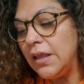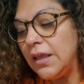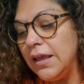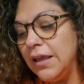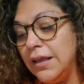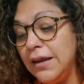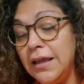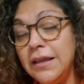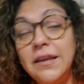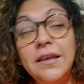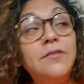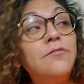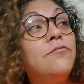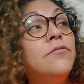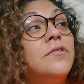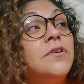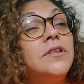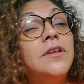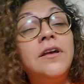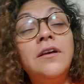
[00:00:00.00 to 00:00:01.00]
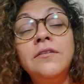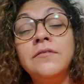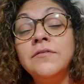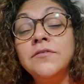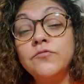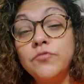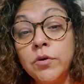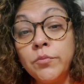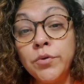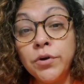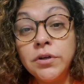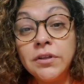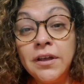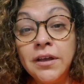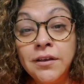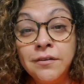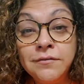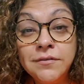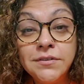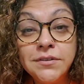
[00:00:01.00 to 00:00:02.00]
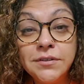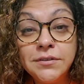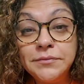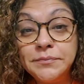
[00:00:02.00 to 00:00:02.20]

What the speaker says: And I need gloves, rubber gloves